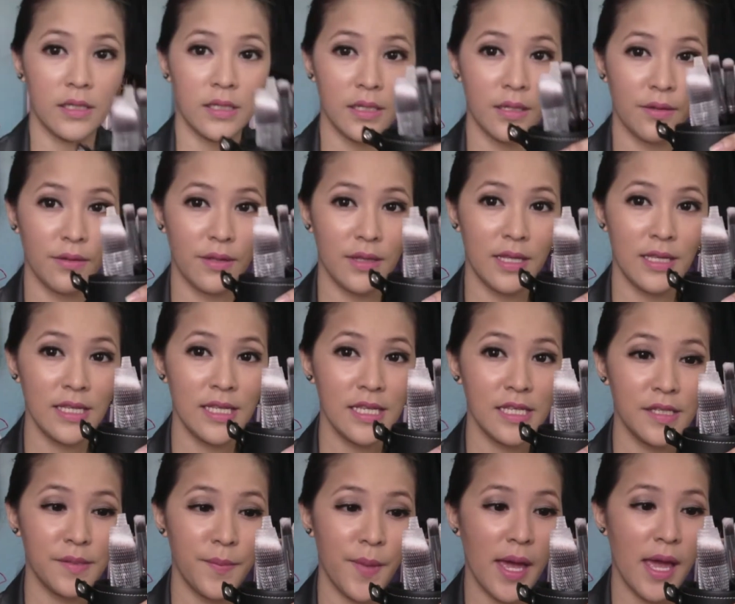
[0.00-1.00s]
So this
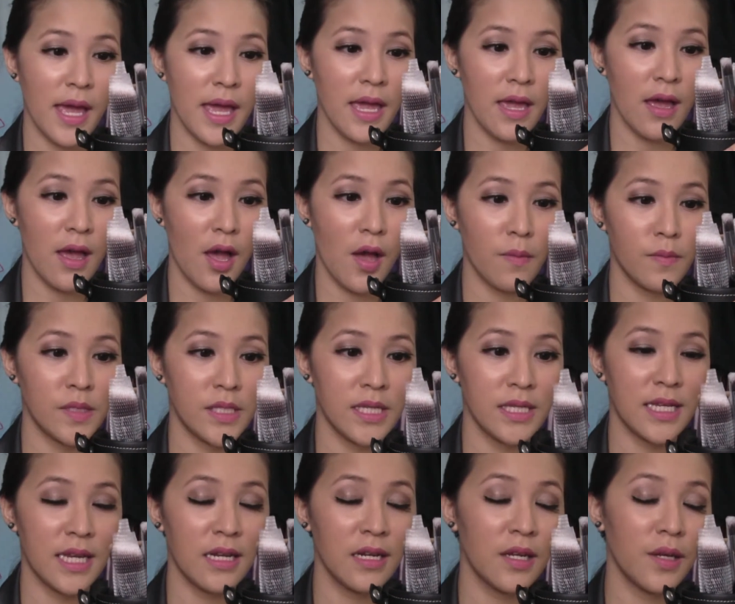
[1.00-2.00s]
is my
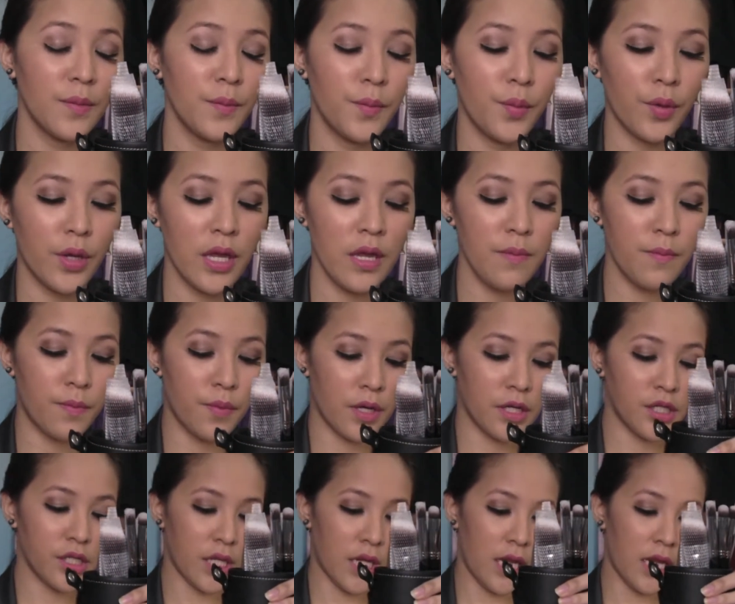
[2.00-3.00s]
synthetic kabuki
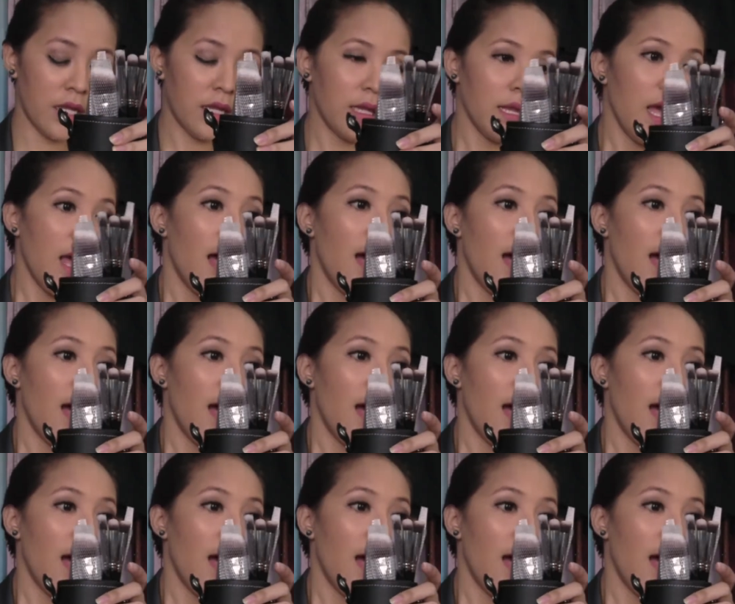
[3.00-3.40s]
brush kit.